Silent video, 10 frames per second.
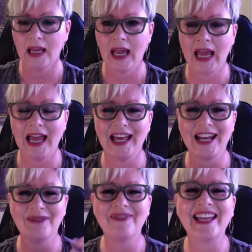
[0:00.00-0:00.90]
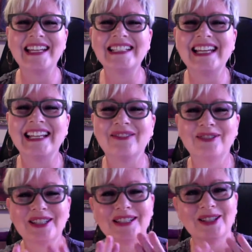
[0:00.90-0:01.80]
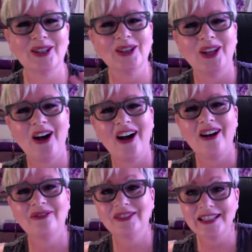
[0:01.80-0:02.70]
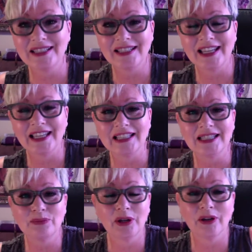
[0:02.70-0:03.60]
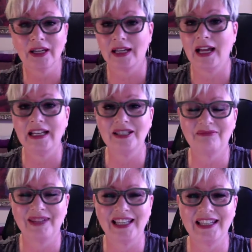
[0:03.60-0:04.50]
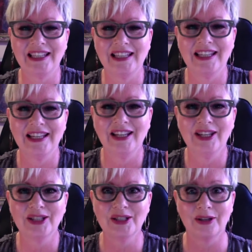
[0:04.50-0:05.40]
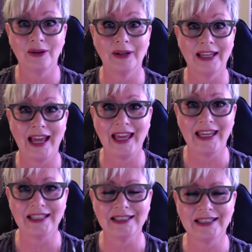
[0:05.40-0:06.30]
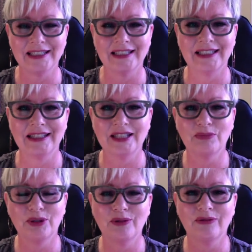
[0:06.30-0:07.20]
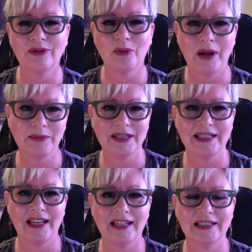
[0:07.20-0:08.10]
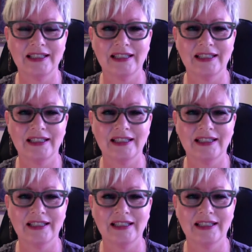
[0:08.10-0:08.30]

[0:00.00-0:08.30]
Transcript: and I meditated, which is the law of listening, and Spirit guided me to create this beautiful website